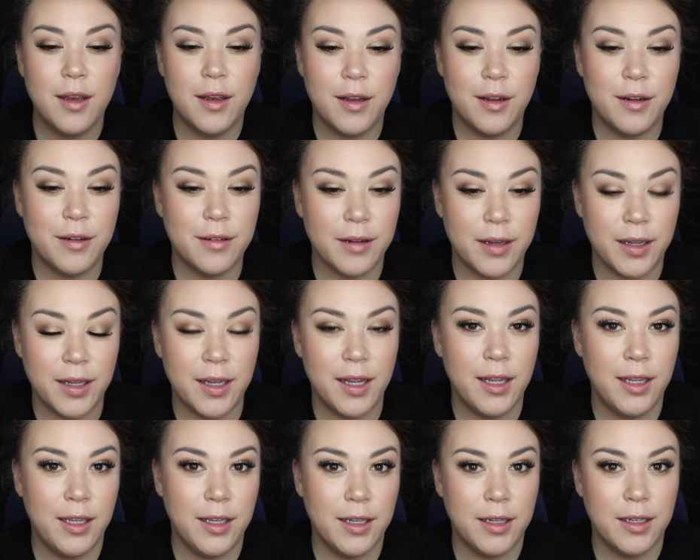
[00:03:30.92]
Alright,
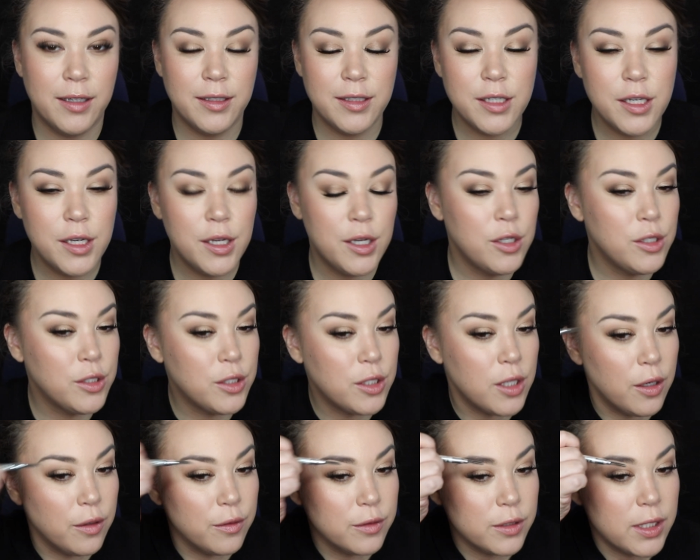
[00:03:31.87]
and
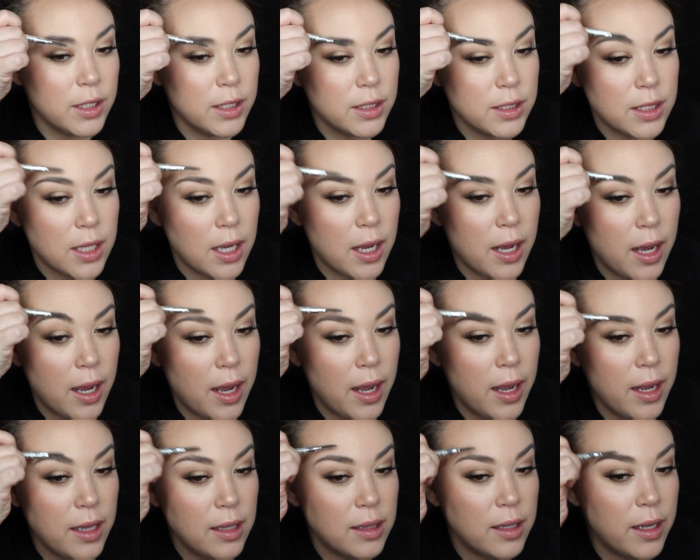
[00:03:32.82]
so since
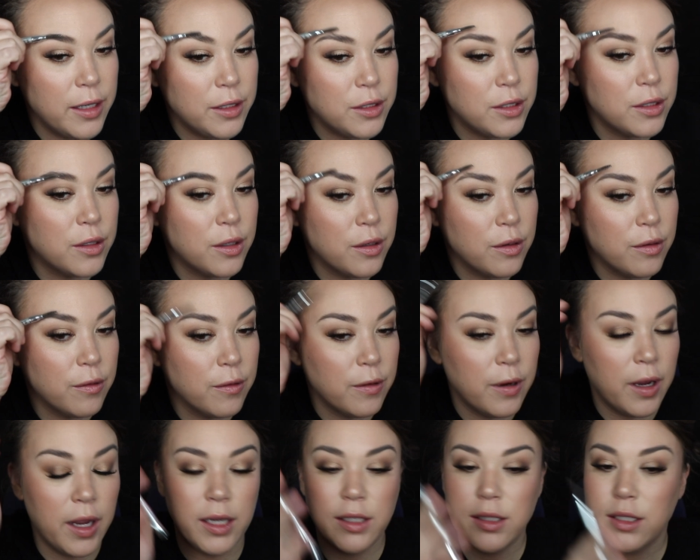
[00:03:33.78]
I like to
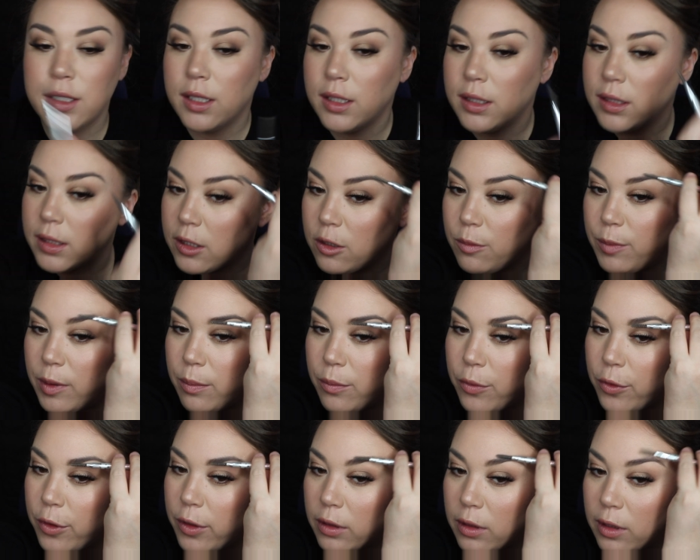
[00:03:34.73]
create a little bit
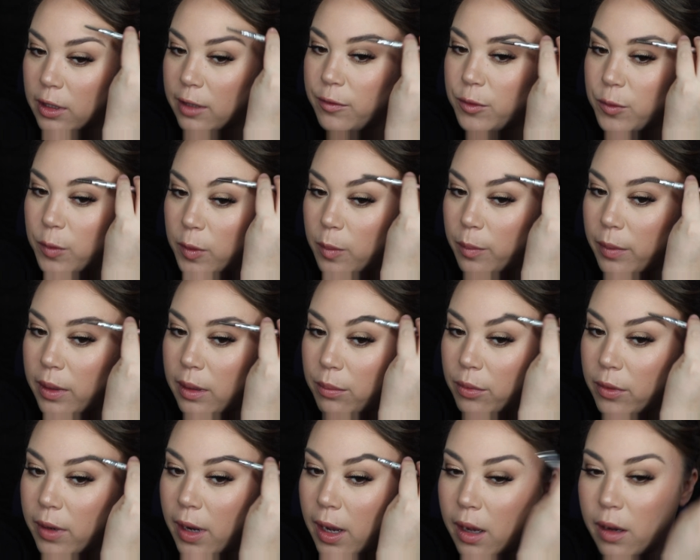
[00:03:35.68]
more lift with my
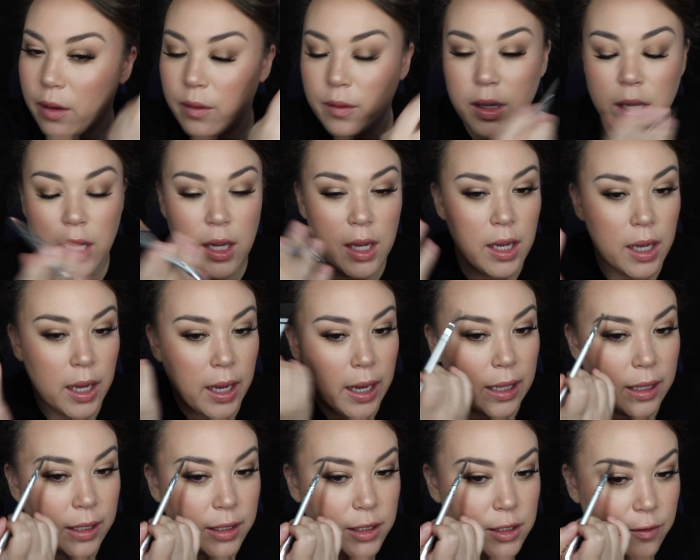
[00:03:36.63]
brow,
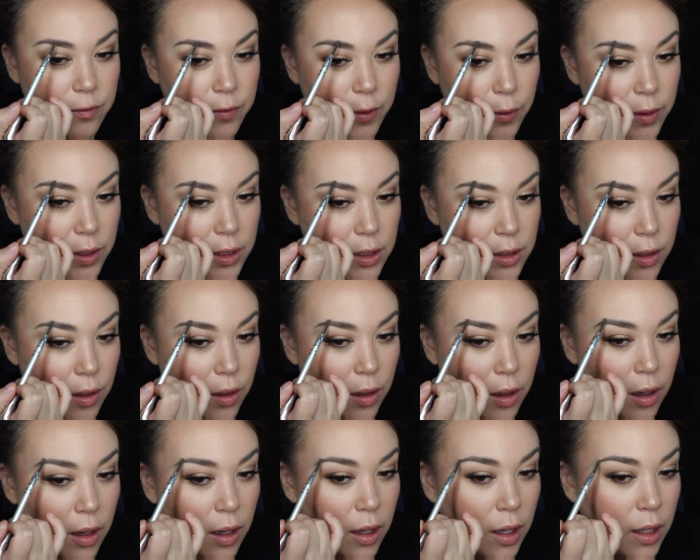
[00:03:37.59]
I like to focus
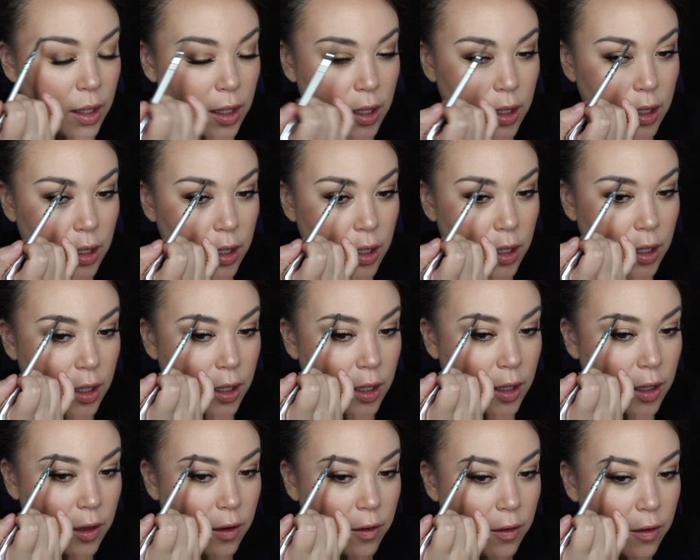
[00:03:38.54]
on
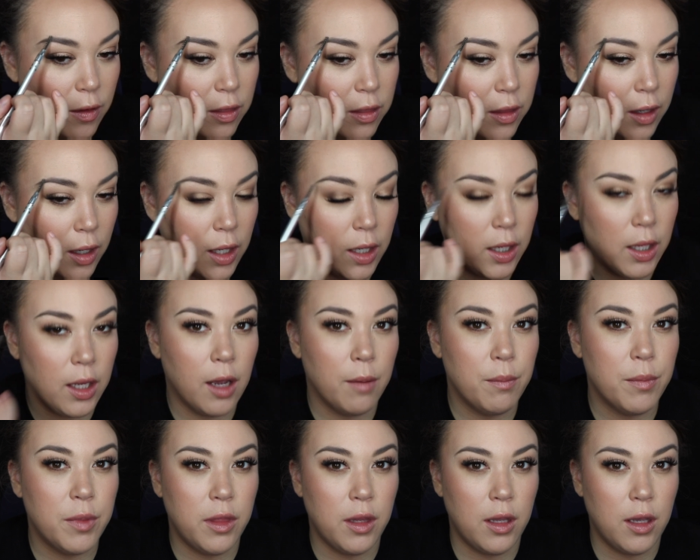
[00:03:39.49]
thickening
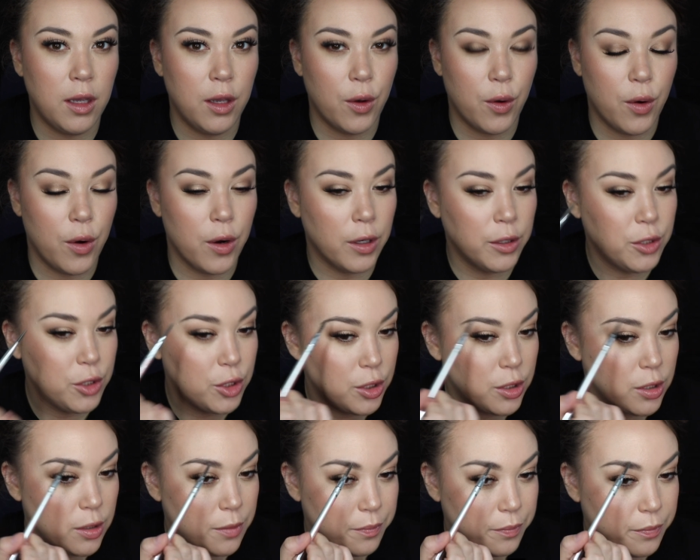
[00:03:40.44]
up the
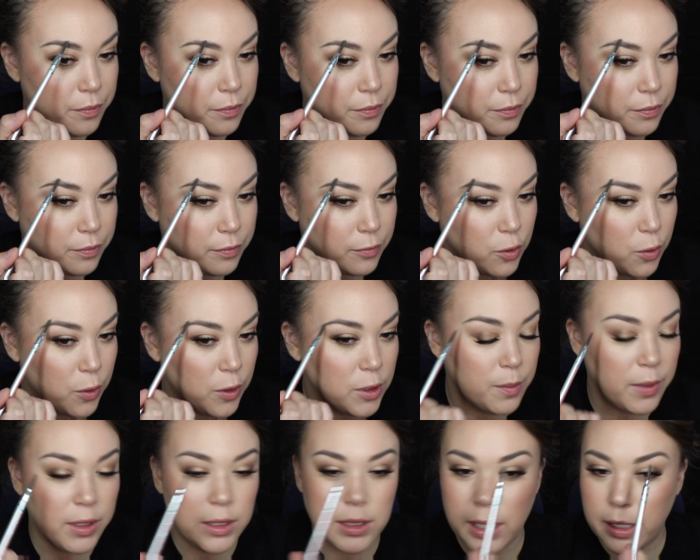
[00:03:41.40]
arch
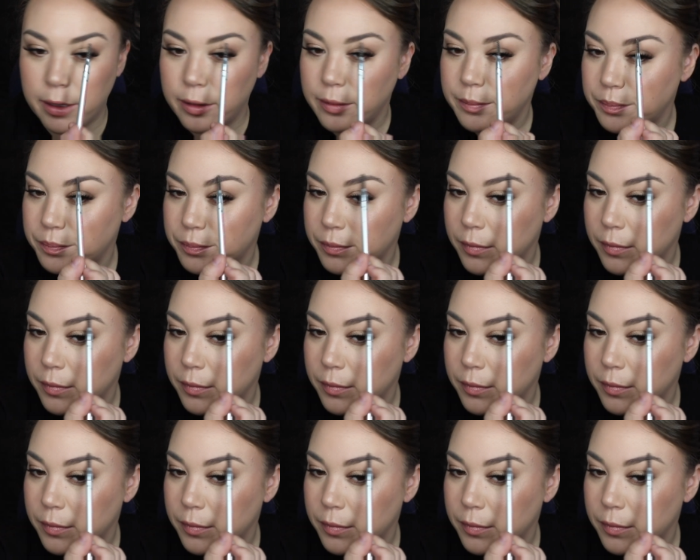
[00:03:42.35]
towards my tail.